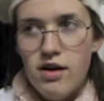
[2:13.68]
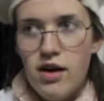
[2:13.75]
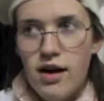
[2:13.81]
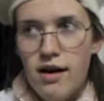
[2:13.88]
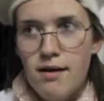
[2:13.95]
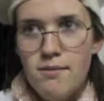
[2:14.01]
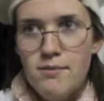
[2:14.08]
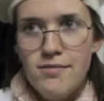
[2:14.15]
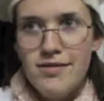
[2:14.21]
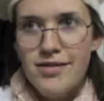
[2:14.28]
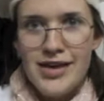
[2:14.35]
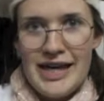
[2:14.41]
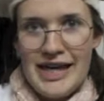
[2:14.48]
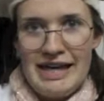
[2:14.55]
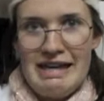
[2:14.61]

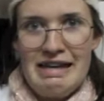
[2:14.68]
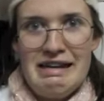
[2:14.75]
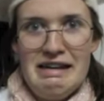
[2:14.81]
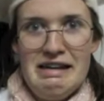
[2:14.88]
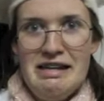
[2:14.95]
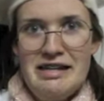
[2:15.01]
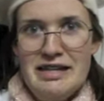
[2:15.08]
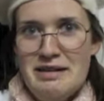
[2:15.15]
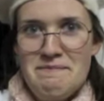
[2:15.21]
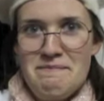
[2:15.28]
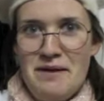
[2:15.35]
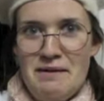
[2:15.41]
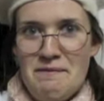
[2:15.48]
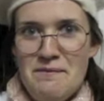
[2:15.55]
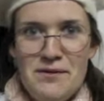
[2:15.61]
like hidden in
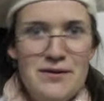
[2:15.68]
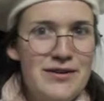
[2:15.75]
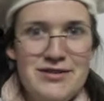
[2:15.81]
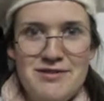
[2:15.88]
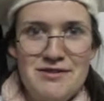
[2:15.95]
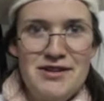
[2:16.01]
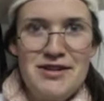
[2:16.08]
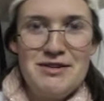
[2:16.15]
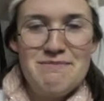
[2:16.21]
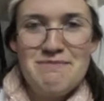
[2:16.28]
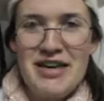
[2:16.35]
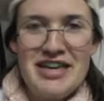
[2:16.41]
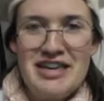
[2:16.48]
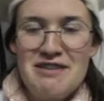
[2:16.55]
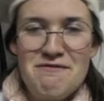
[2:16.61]
my wardrobe,
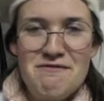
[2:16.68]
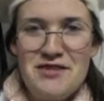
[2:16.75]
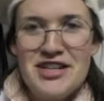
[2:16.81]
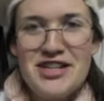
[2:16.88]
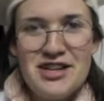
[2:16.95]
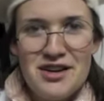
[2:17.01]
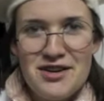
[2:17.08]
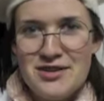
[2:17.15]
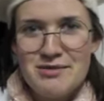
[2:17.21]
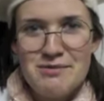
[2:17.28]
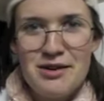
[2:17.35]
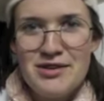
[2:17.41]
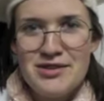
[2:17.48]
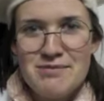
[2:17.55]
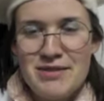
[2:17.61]
making videos
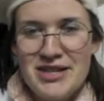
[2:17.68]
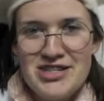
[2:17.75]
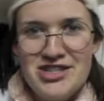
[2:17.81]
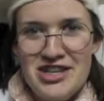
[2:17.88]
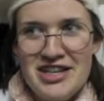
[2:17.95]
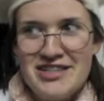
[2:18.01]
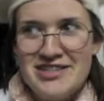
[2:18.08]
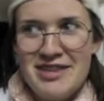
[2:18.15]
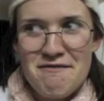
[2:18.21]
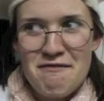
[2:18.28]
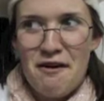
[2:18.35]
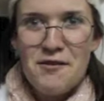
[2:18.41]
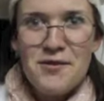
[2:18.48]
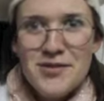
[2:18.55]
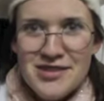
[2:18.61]
whilst my jeans have
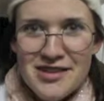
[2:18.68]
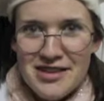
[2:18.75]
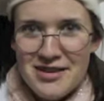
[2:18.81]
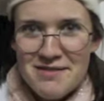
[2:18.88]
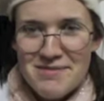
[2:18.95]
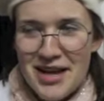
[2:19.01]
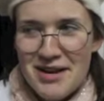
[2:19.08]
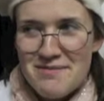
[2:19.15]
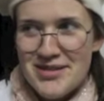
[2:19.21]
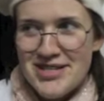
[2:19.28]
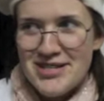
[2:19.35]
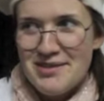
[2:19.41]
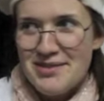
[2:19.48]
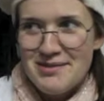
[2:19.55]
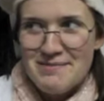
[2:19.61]
holes in them. That'll be
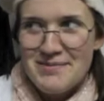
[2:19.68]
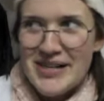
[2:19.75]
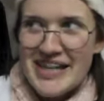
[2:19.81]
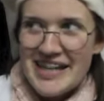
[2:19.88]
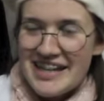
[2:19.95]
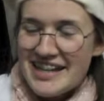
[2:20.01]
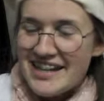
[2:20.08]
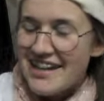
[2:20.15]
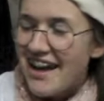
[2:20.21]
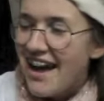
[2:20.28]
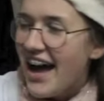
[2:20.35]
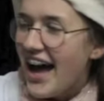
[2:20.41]
just weird.